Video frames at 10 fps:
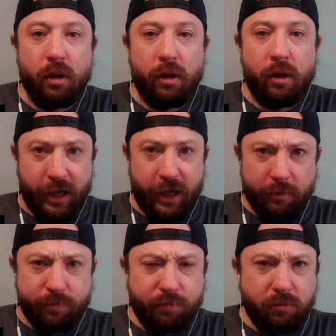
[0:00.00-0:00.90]
Final
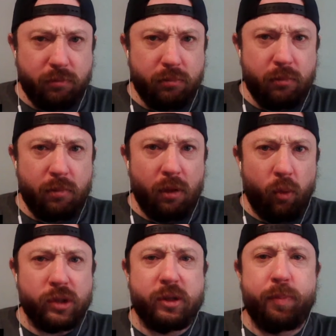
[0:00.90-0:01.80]
segment,
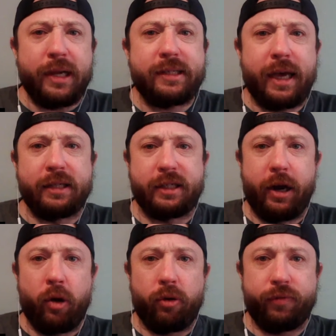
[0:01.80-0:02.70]
what's the best
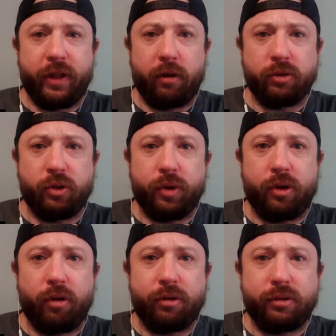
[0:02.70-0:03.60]
case scenario for the
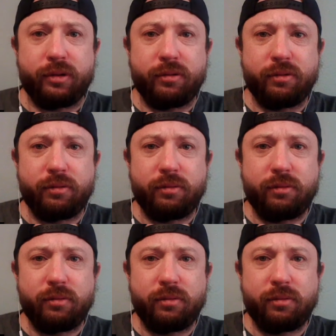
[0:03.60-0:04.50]
Arizona Cardinals?
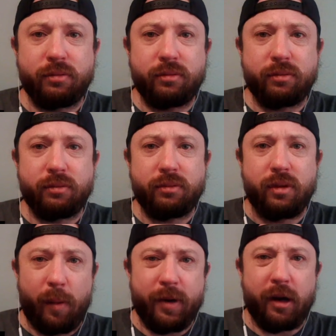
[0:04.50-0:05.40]

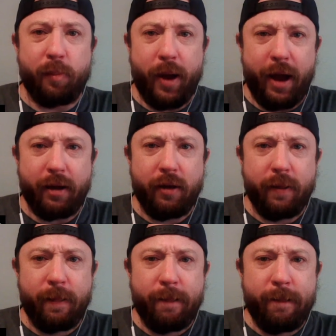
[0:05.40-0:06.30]
I'm going to unpack.
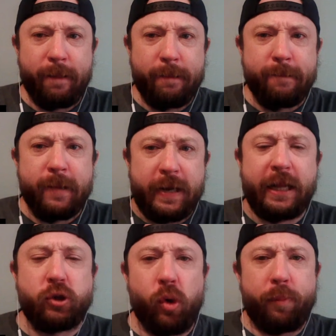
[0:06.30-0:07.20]

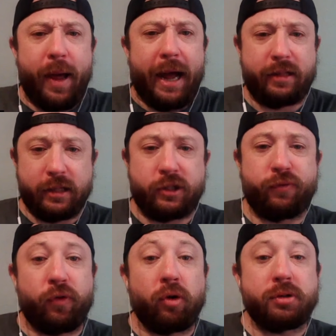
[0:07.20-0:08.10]
Need to unpack this
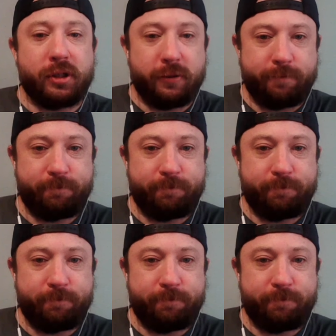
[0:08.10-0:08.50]
first.